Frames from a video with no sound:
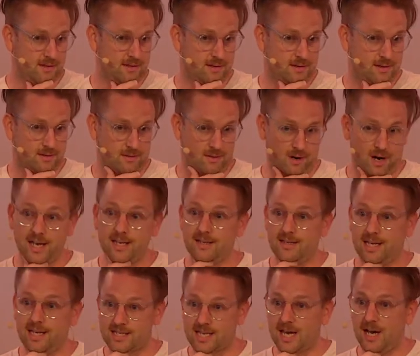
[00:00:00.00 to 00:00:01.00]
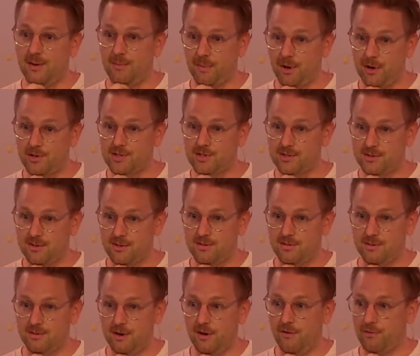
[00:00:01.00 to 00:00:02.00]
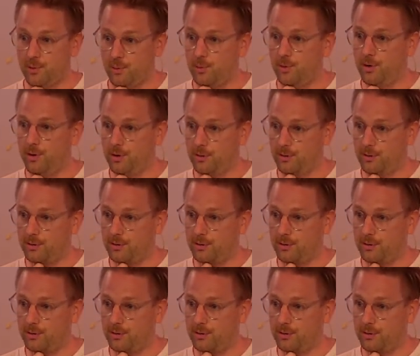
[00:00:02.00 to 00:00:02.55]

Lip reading: right? That's how most of the world